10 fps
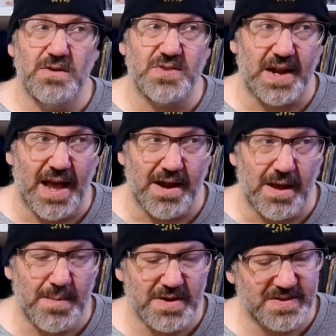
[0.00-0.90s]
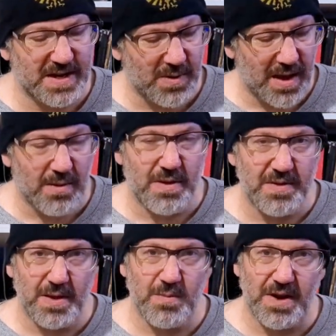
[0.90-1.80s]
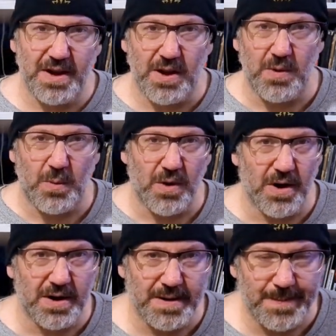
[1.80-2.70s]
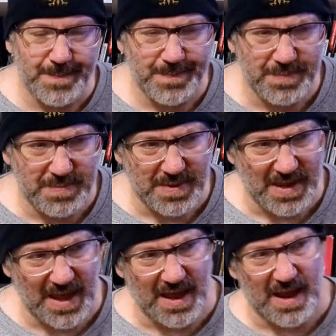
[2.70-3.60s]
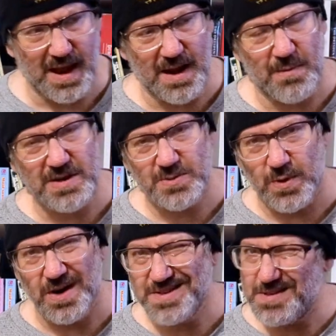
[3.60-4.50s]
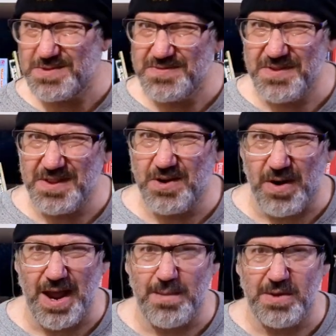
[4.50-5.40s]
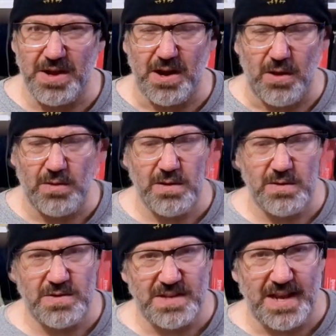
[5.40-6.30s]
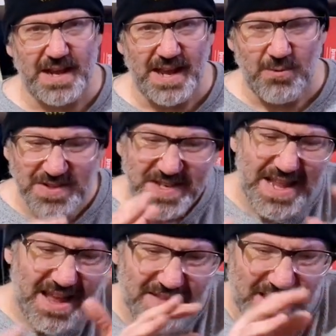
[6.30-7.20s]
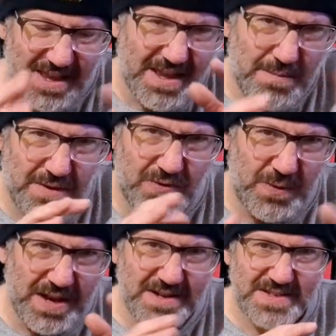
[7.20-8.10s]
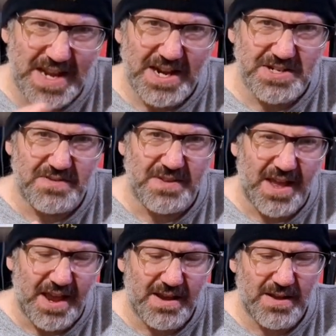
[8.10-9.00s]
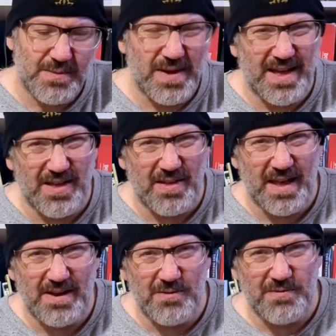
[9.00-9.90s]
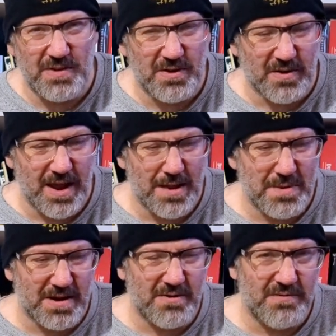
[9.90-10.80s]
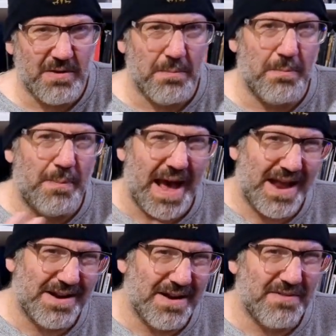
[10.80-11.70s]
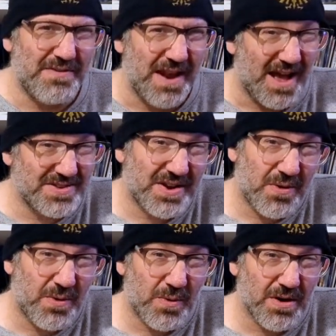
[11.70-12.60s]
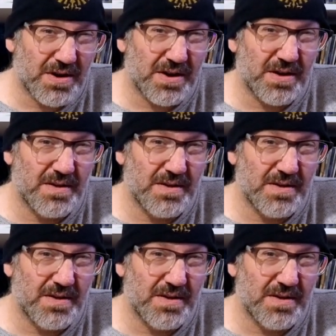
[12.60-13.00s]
So I got up and I was like, okay, well, I think I'm ready to go to work. And I went to work, still wasn't feeling great, but you know, was like, it was in that like in-between stage of like, well, I don't feel great, but I don't feel bad enough not to go to work.